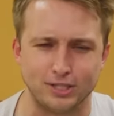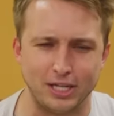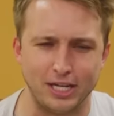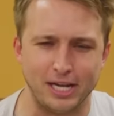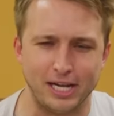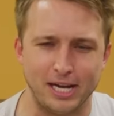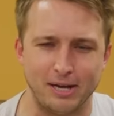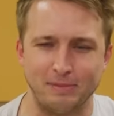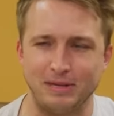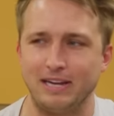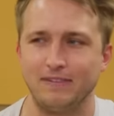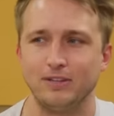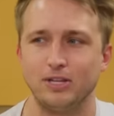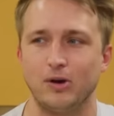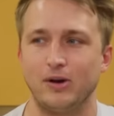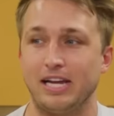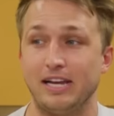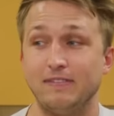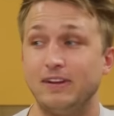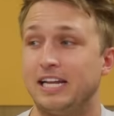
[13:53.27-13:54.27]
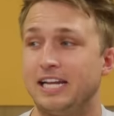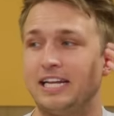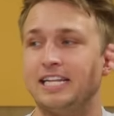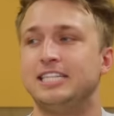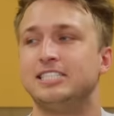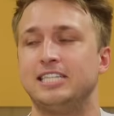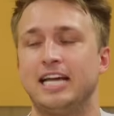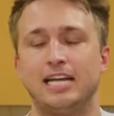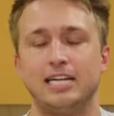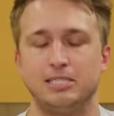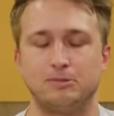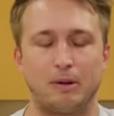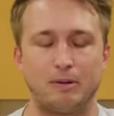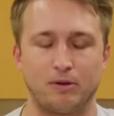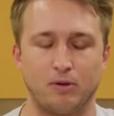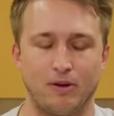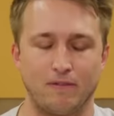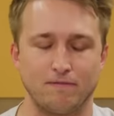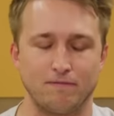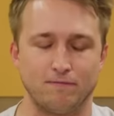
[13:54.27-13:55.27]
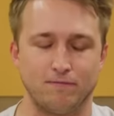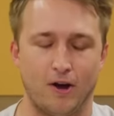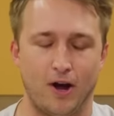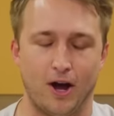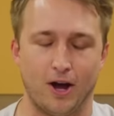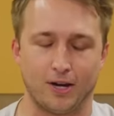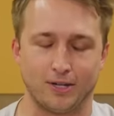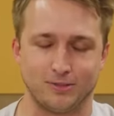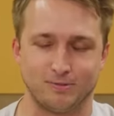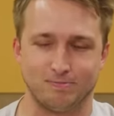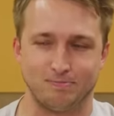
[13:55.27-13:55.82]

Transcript: to him? Even though even in his head he's probably going, fuck